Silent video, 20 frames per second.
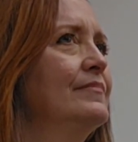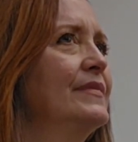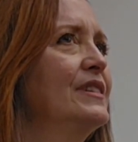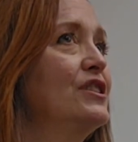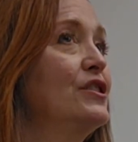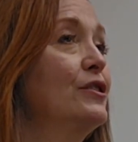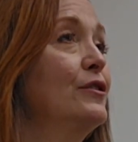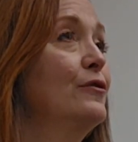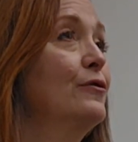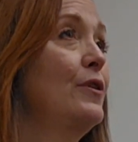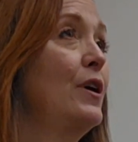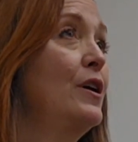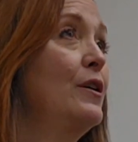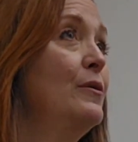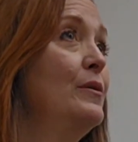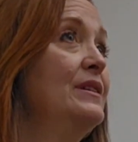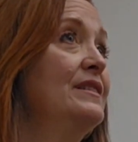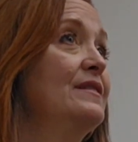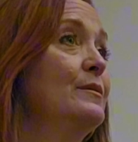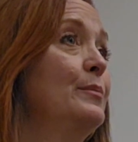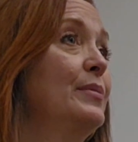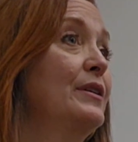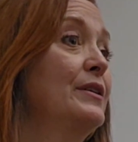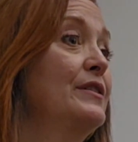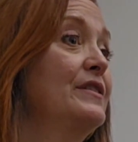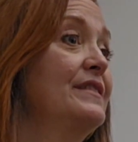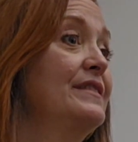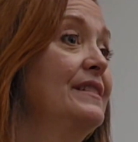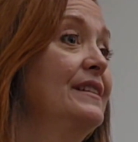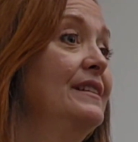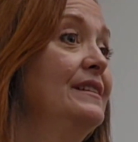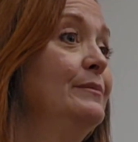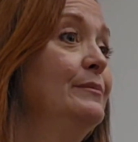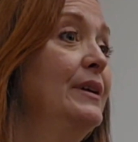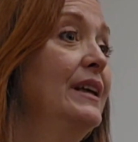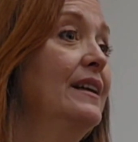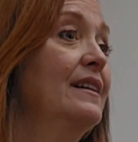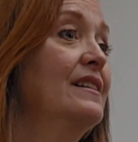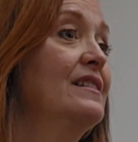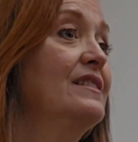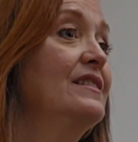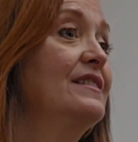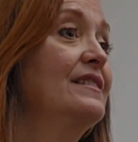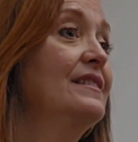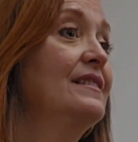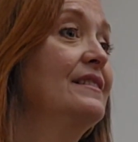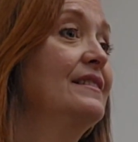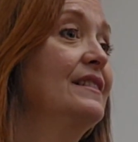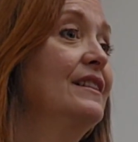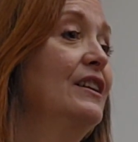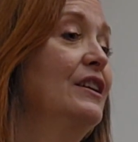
to grow as a person, because